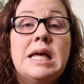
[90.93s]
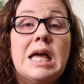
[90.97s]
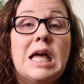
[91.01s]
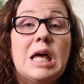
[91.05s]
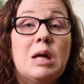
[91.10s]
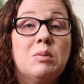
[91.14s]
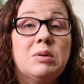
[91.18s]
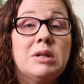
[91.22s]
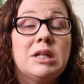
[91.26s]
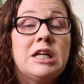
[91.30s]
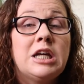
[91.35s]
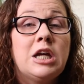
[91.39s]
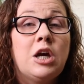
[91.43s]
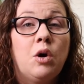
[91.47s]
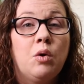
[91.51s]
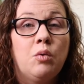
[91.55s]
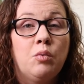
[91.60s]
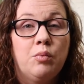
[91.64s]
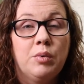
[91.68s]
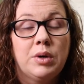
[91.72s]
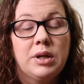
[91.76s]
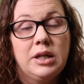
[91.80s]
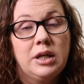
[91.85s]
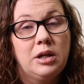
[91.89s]
Emily
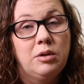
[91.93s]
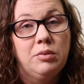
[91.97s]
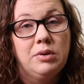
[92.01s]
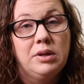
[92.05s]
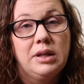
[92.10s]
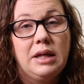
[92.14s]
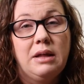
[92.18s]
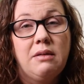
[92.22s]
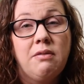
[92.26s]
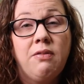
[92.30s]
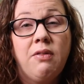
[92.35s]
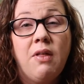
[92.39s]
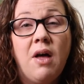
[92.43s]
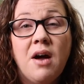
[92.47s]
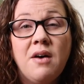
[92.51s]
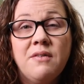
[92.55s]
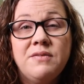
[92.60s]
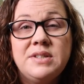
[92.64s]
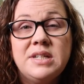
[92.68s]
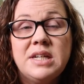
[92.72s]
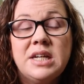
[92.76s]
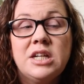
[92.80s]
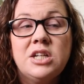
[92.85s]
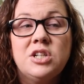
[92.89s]
really, really
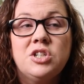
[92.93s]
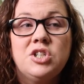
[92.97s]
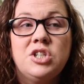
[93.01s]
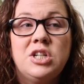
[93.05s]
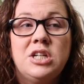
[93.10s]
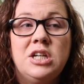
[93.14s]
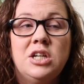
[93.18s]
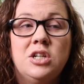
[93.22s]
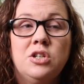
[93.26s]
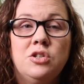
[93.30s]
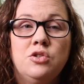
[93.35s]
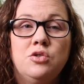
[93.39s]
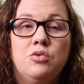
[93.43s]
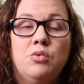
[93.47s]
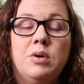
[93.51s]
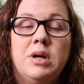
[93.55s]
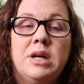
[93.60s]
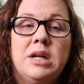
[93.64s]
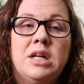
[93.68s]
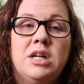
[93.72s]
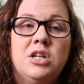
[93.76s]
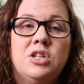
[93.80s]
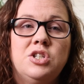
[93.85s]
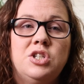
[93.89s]
loved it. She
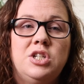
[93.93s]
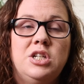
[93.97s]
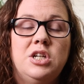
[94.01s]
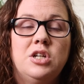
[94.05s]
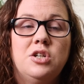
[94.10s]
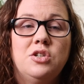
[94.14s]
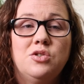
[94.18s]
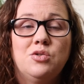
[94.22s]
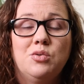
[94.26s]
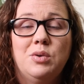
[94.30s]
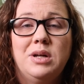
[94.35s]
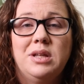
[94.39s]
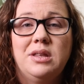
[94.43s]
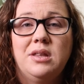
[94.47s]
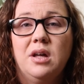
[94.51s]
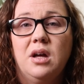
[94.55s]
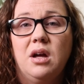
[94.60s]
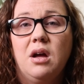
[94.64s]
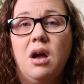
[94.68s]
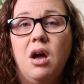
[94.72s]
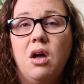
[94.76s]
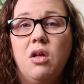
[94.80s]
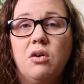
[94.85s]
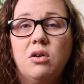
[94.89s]
enjoyed it. She enjoyed the
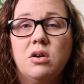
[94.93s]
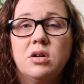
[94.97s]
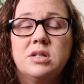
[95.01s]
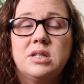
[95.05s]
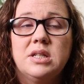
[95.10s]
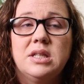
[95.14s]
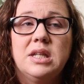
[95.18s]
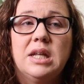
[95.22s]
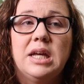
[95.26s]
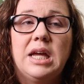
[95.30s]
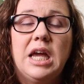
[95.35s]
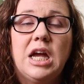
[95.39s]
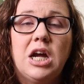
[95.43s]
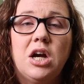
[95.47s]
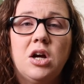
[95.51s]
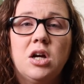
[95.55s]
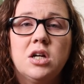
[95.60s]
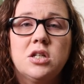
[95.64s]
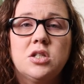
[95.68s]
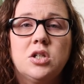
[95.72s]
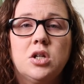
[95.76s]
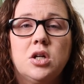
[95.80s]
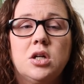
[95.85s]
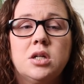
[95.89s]
colors and the
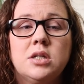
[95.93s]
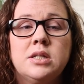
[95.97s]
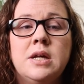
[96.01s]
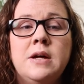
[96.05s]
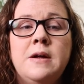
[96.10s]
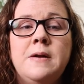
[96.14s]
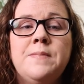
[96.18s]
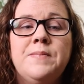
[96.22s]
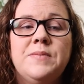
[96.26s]
characters.